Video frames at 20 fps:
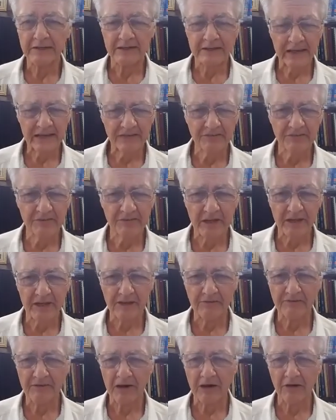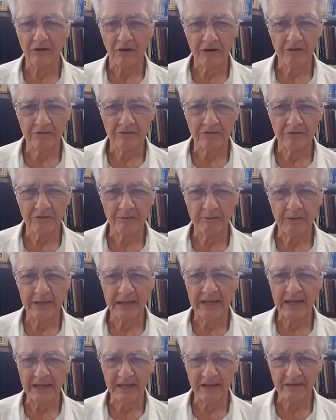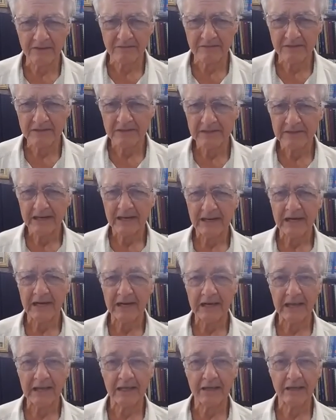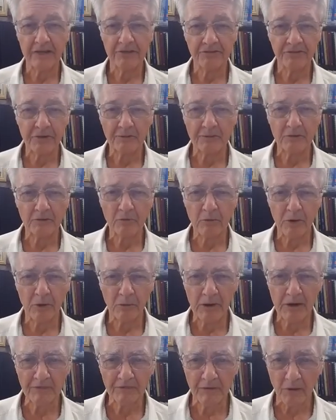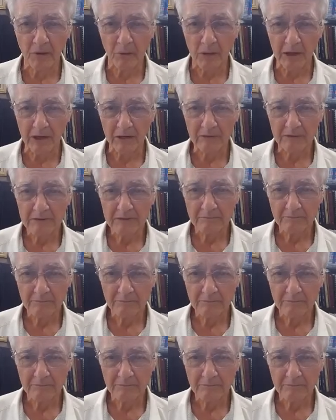tests, and they found all of them to be negative, and his symptoms went away for a while.